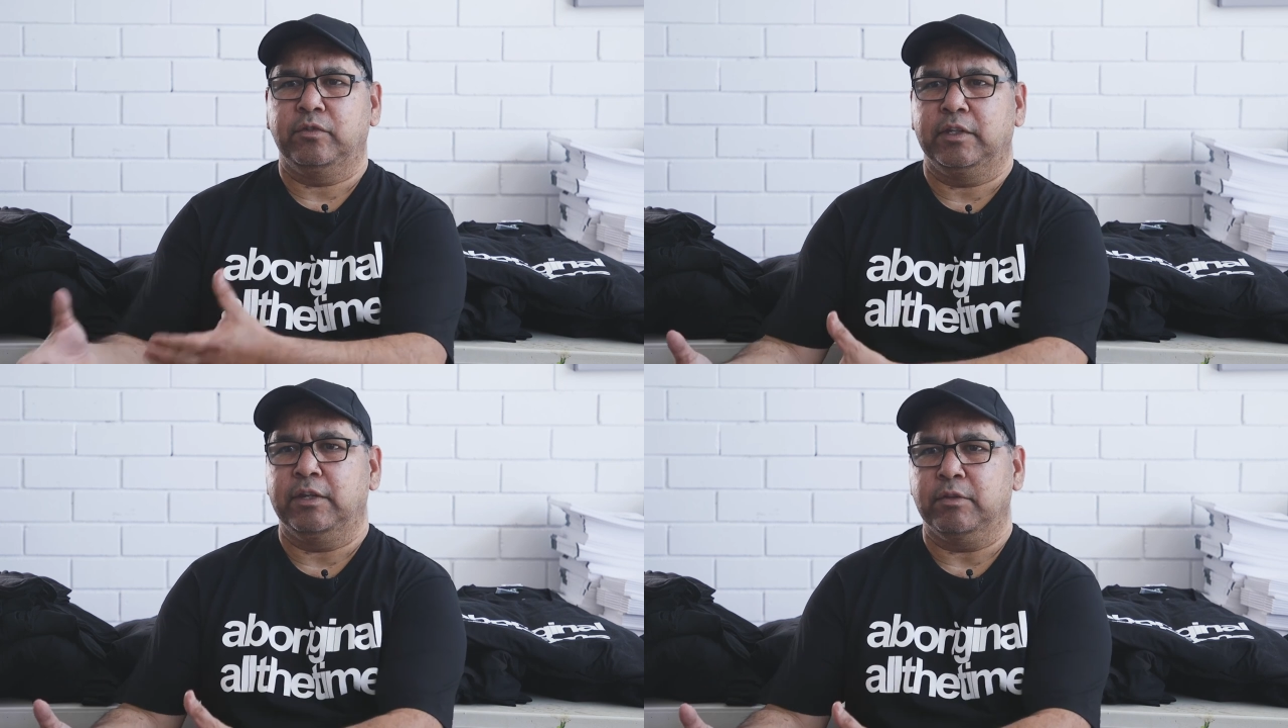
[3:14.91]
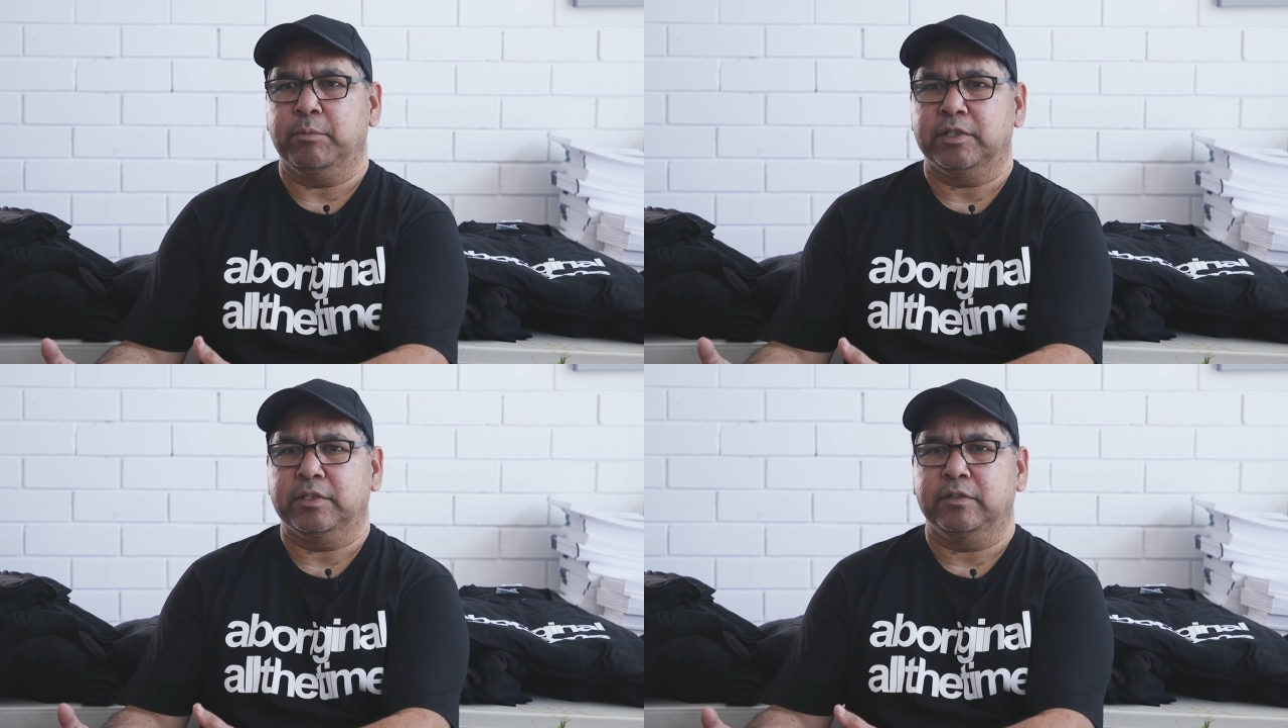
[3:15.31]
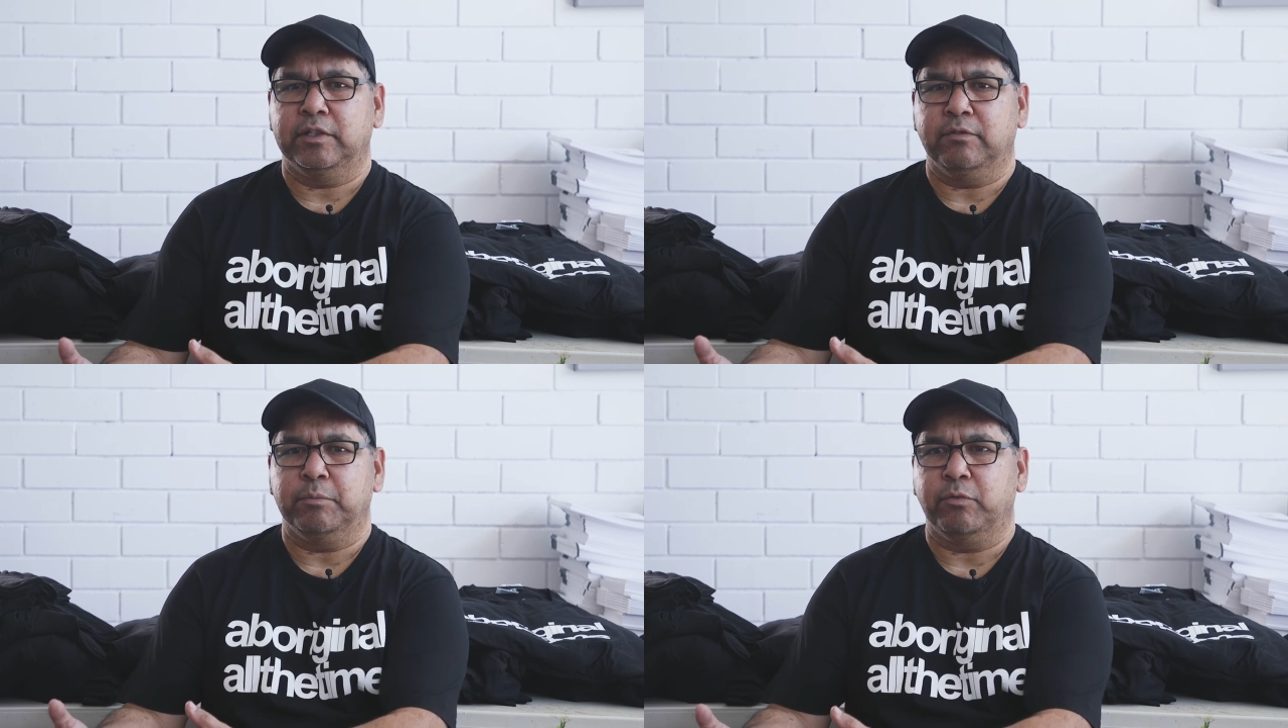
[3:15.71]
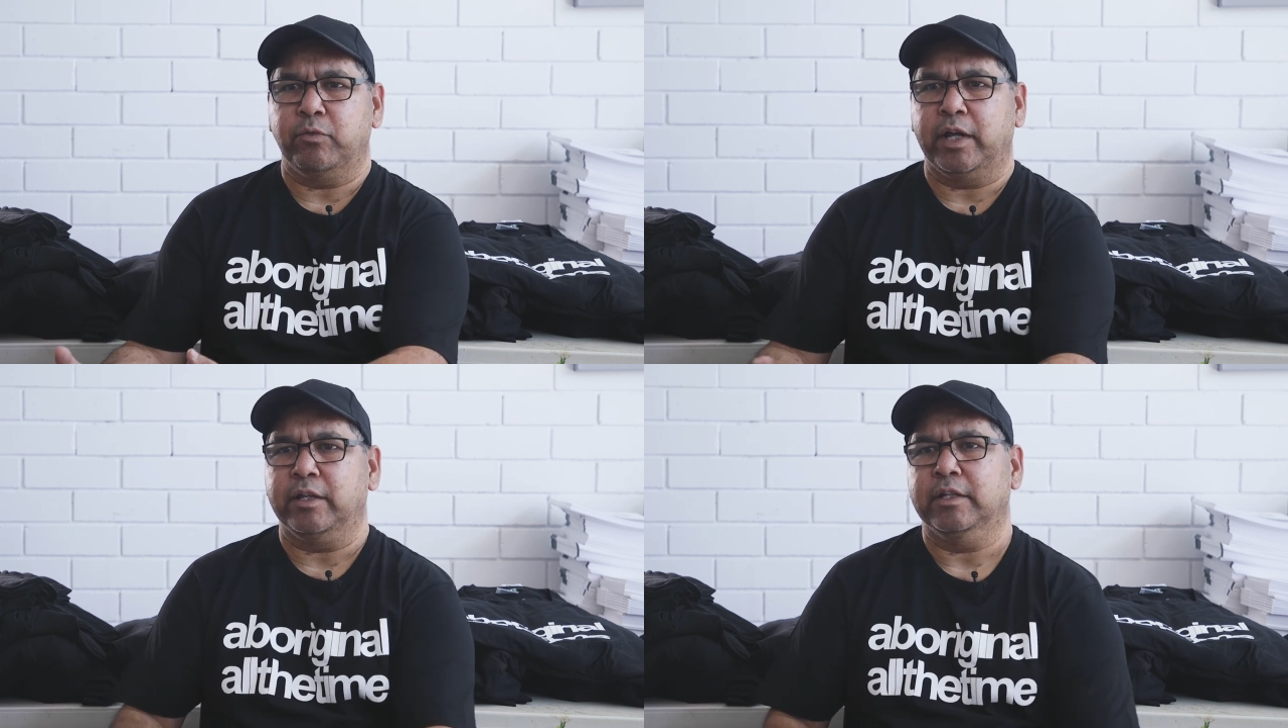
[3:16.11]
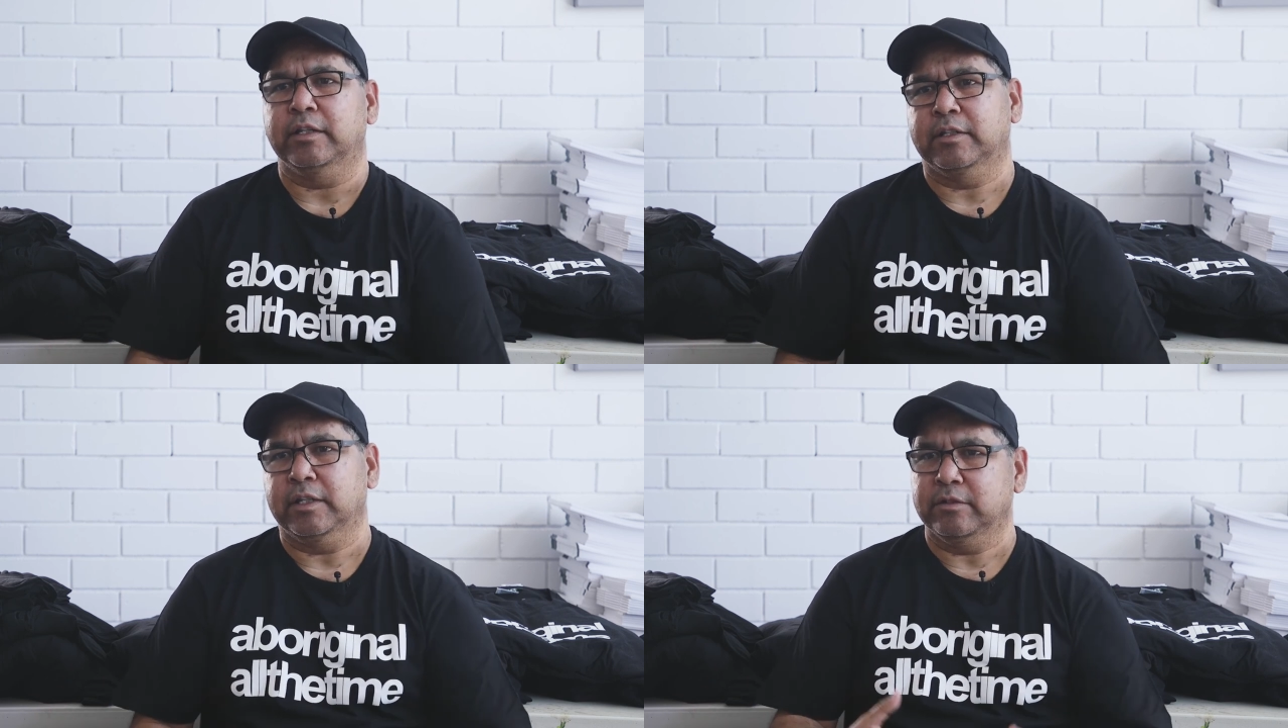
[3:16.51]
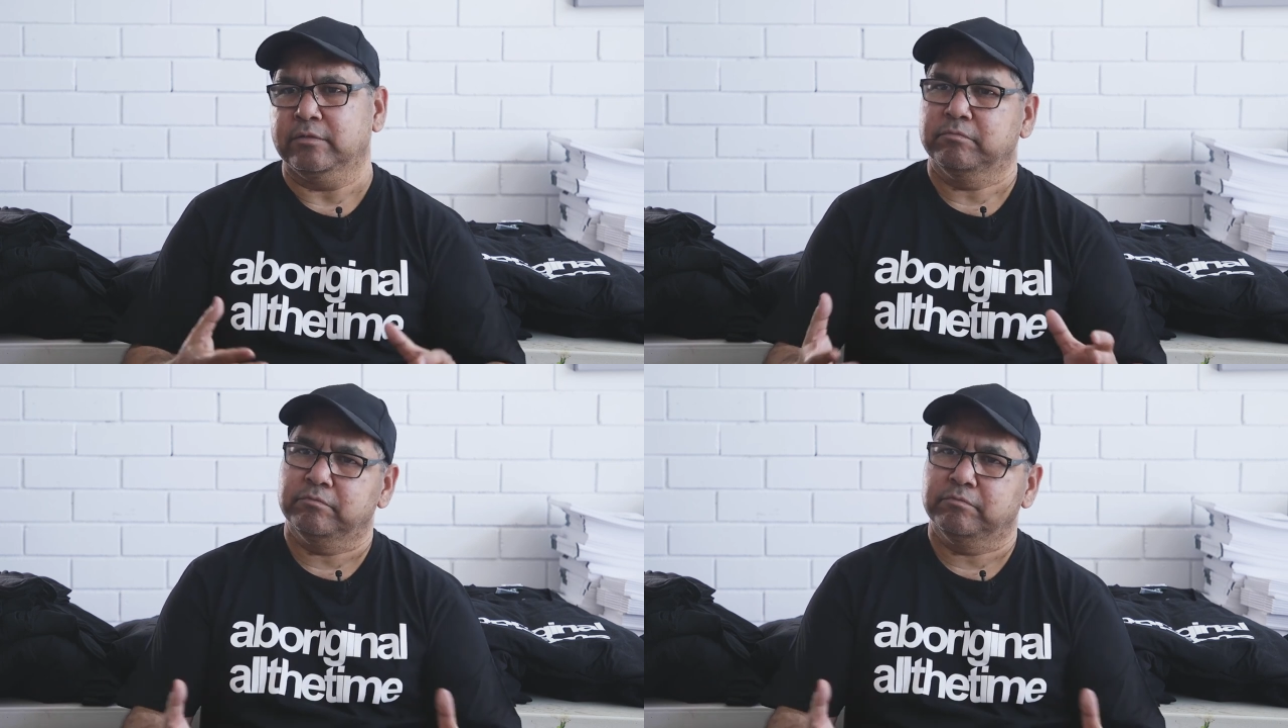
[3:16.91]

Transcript: give them a run and then